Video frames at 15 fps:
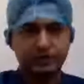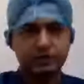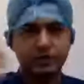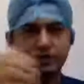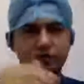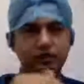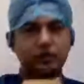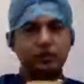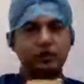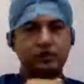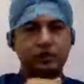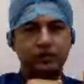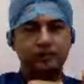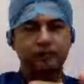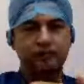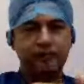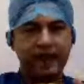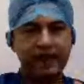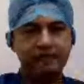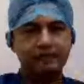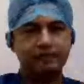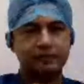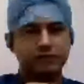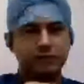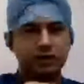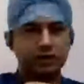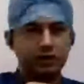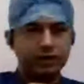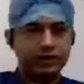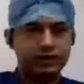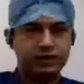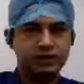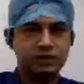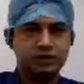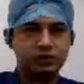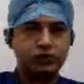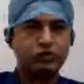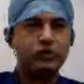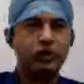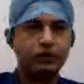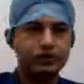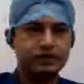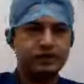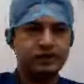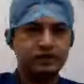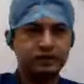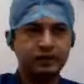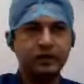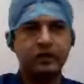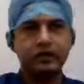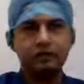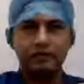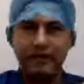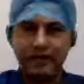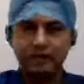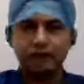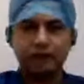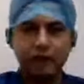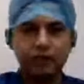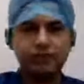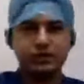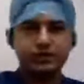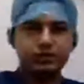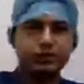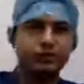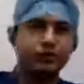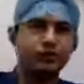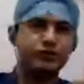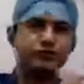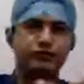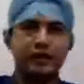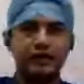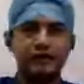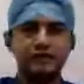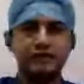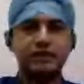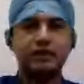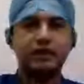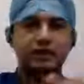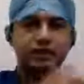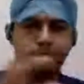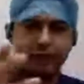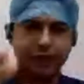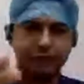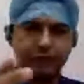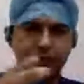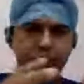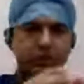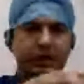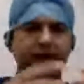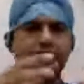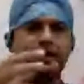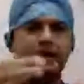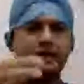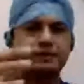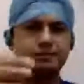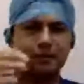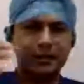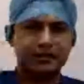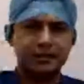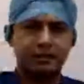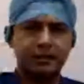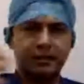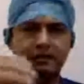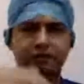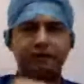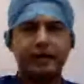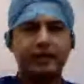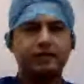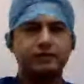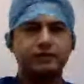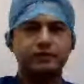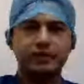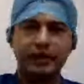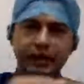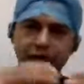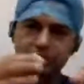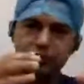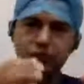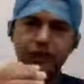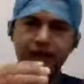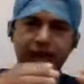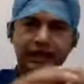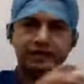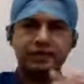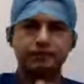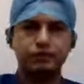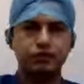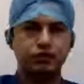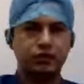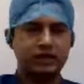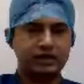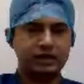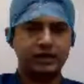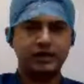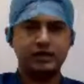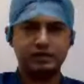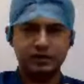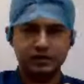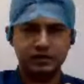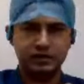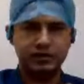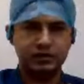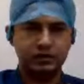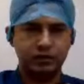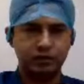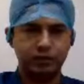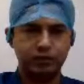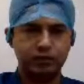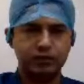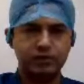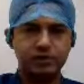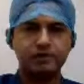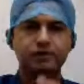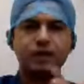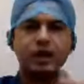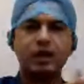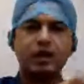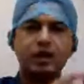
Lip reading: So the valves which were launched in 2000, we can vouch up to those valves, Paramount Magna and similar valves. They do last up to 20 years in certain group of patients.